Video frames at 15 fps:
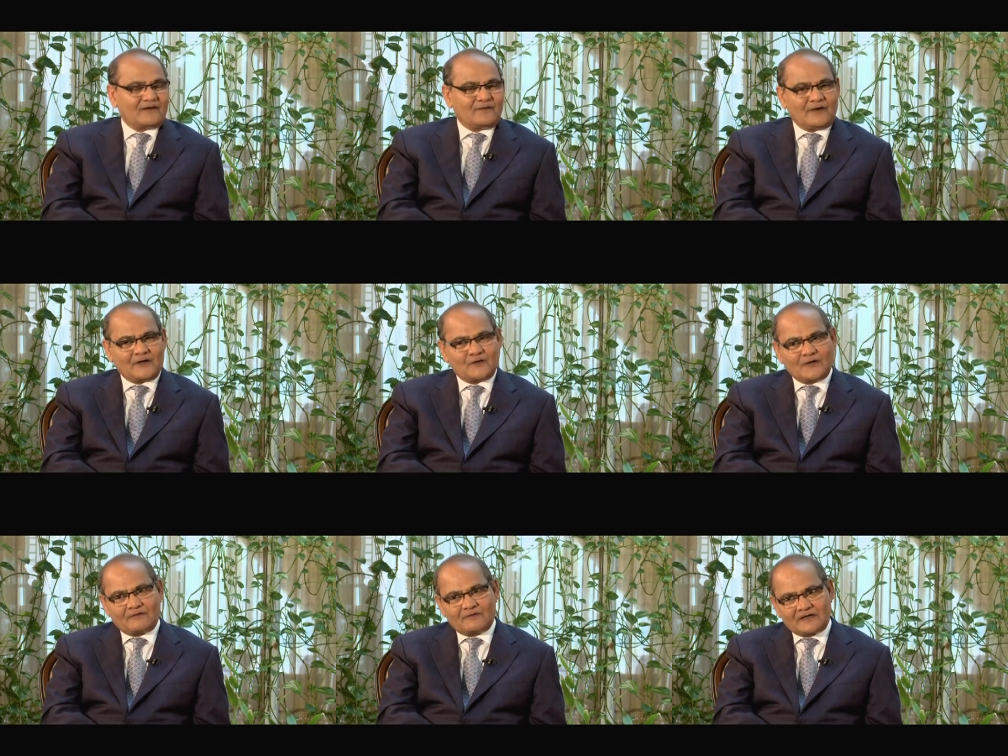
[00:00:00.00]
Why
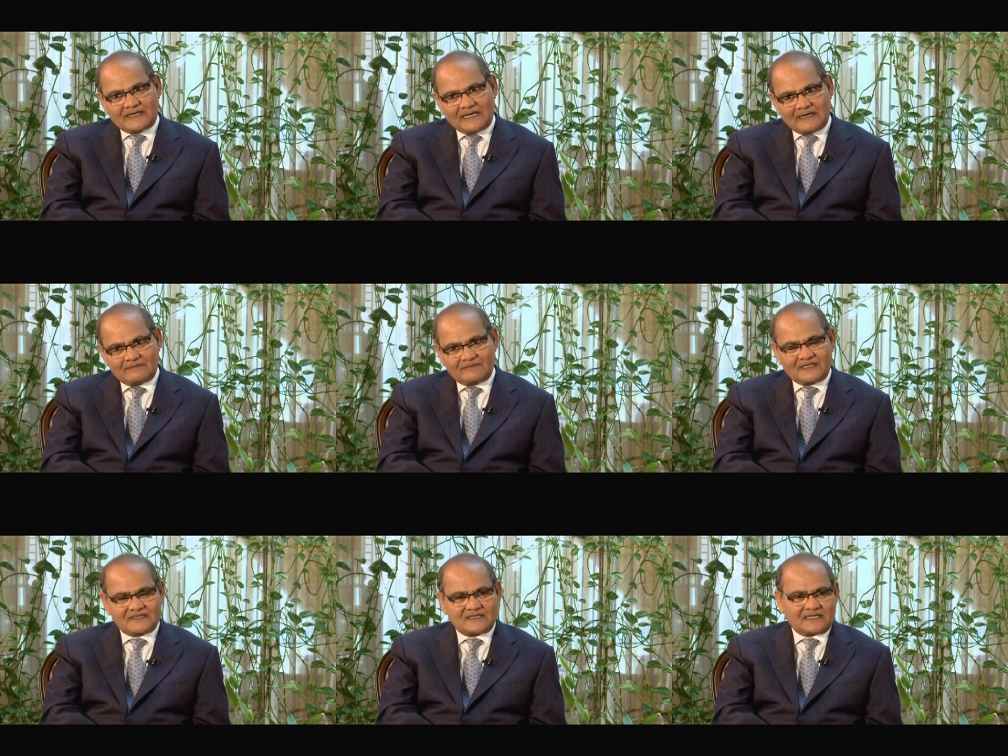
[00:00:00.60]
do you every
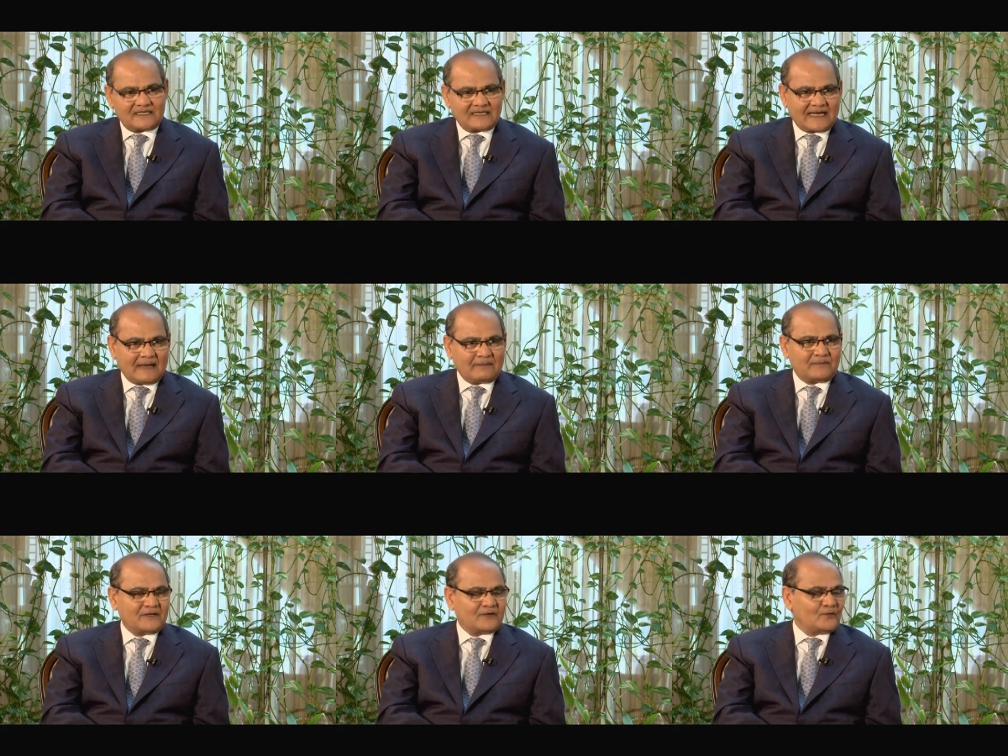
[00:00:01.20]
time there's nothing
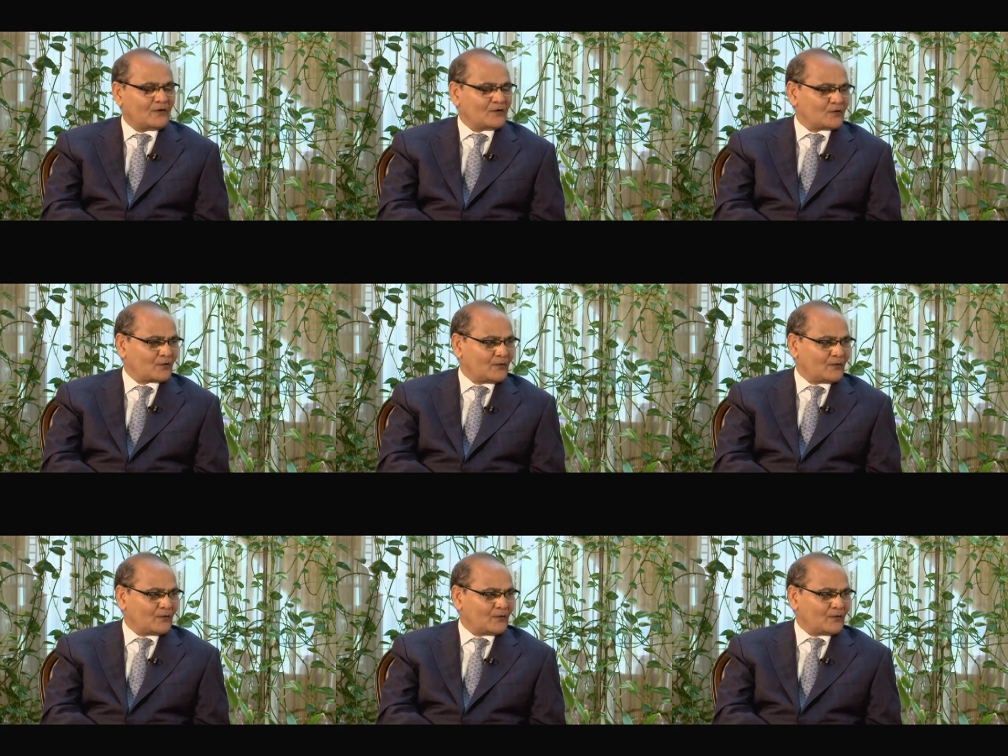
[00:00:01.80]
happening, you want to